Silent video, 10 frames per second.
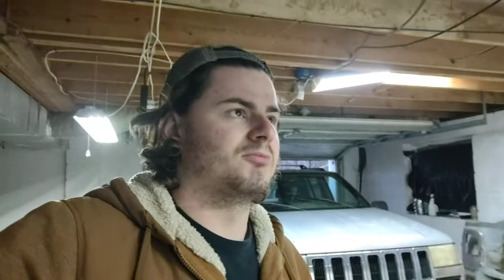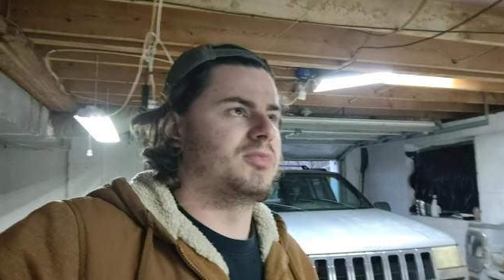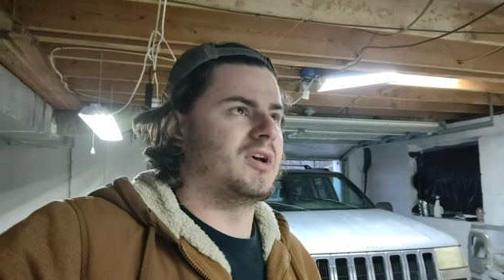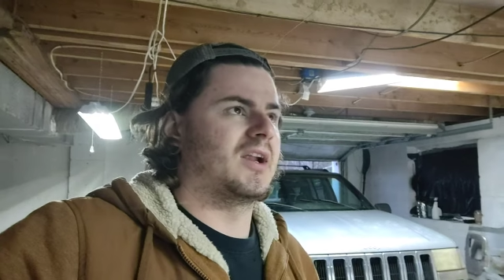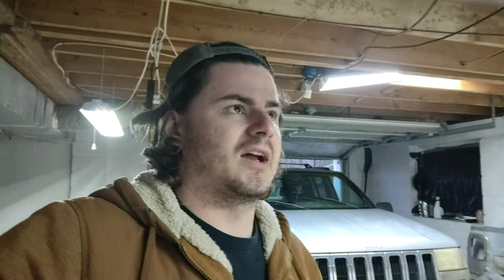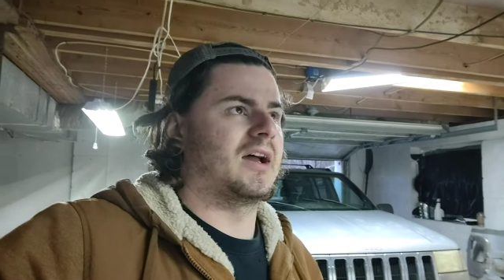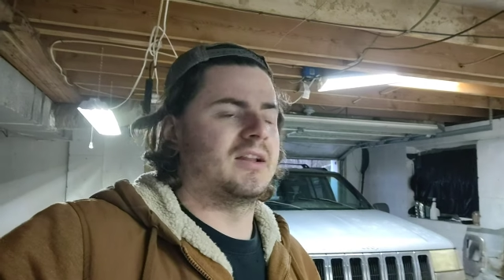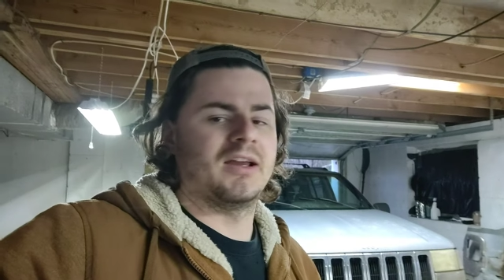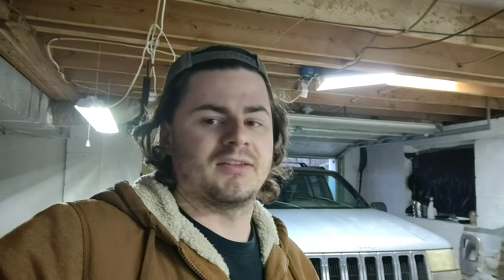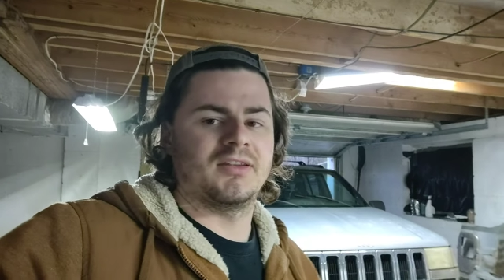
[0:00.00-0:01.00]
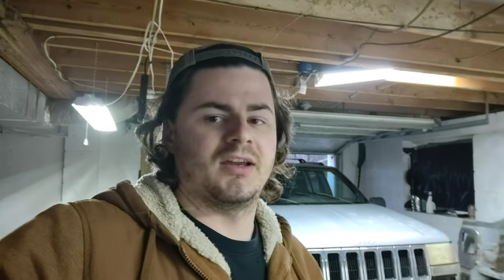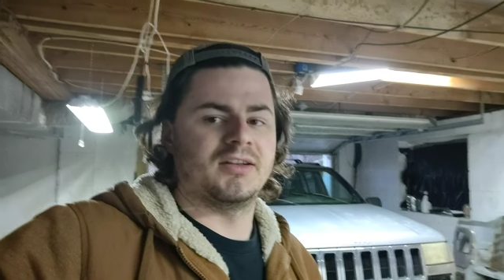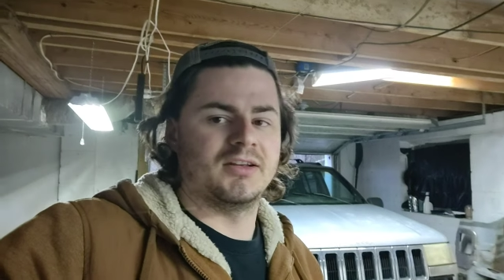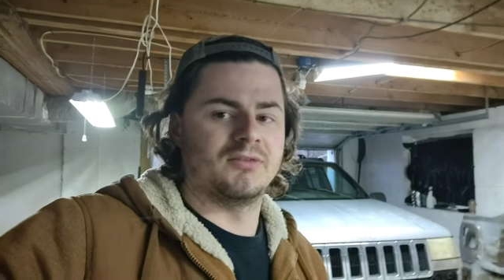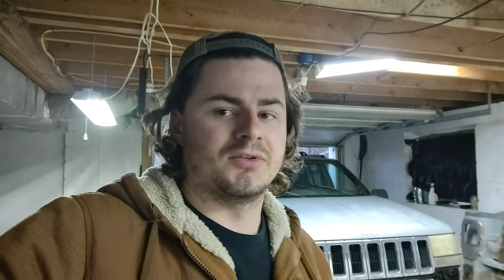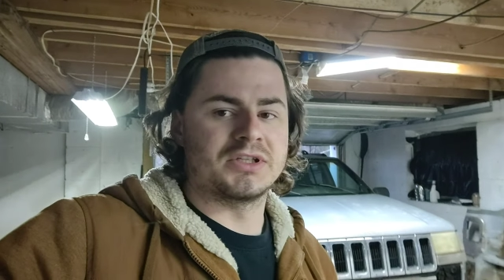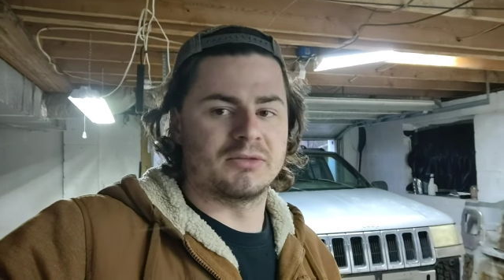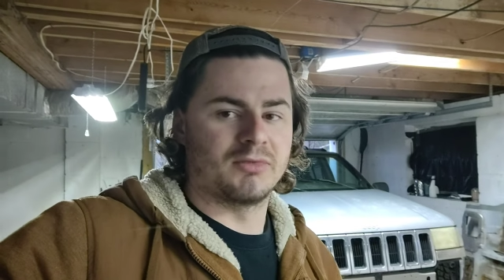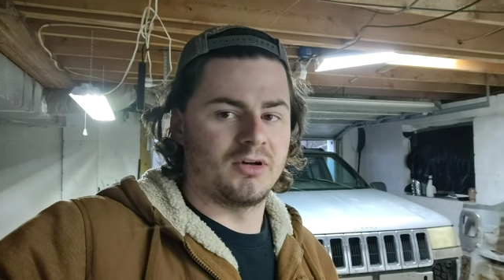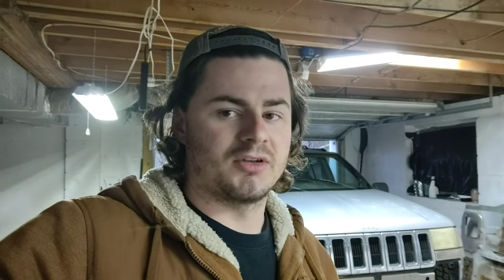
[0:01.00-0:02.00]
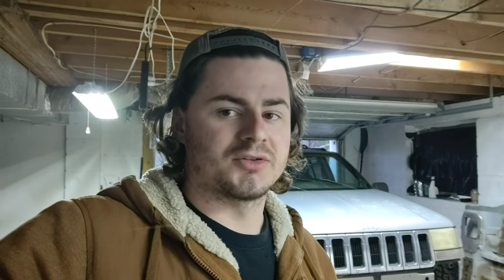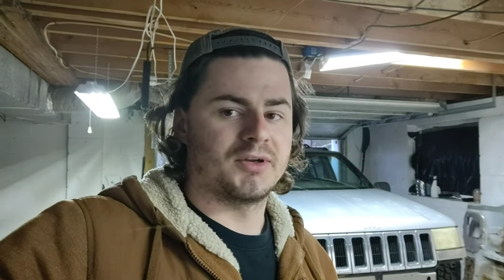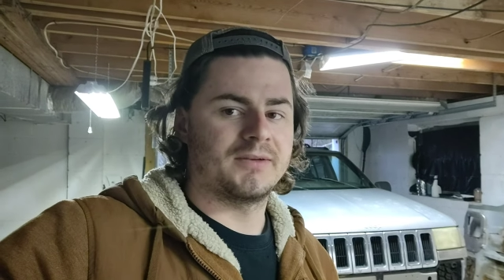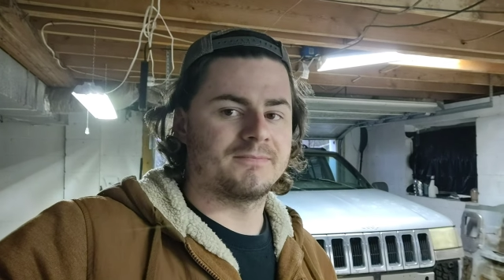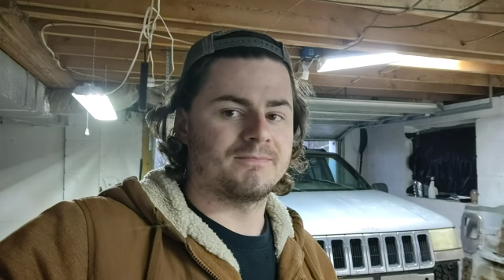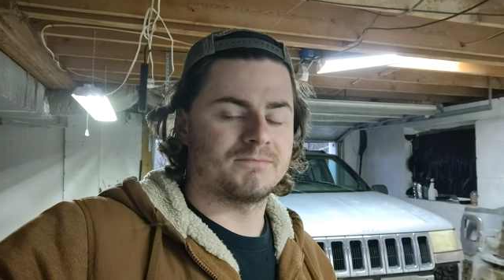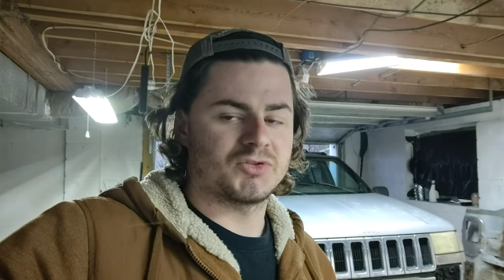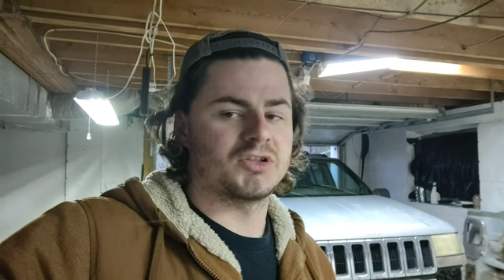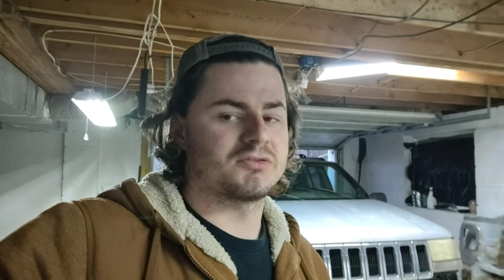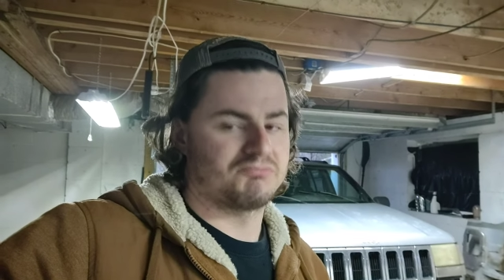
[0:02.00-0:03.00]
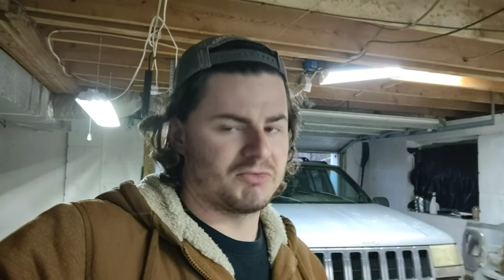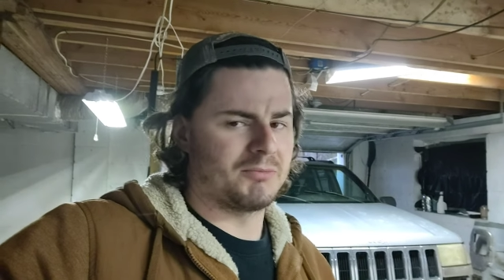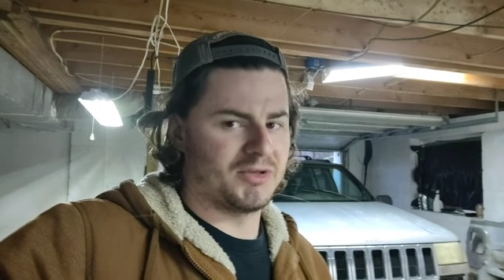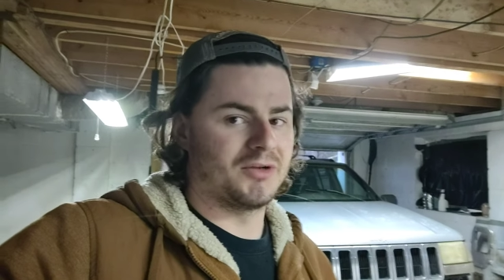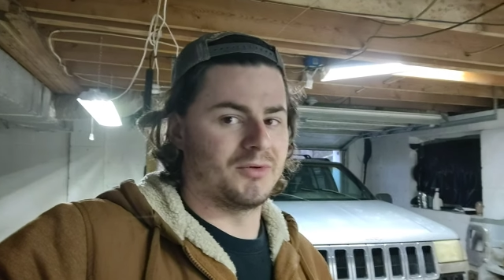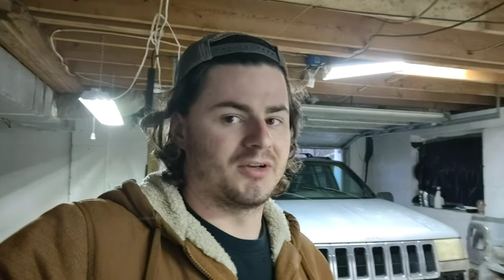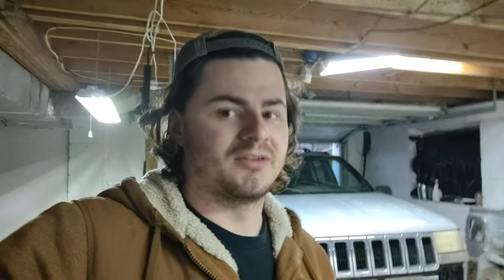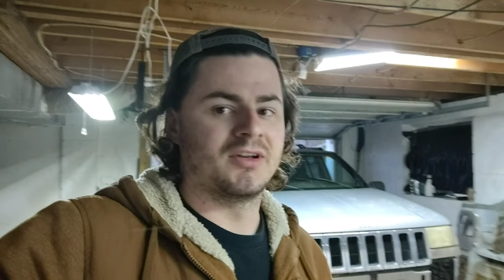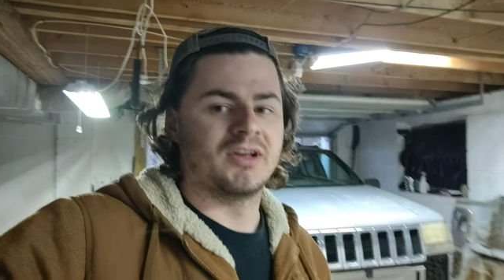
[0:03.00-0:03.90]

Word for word: But I, I like the idea of using a ball joint, just a big one.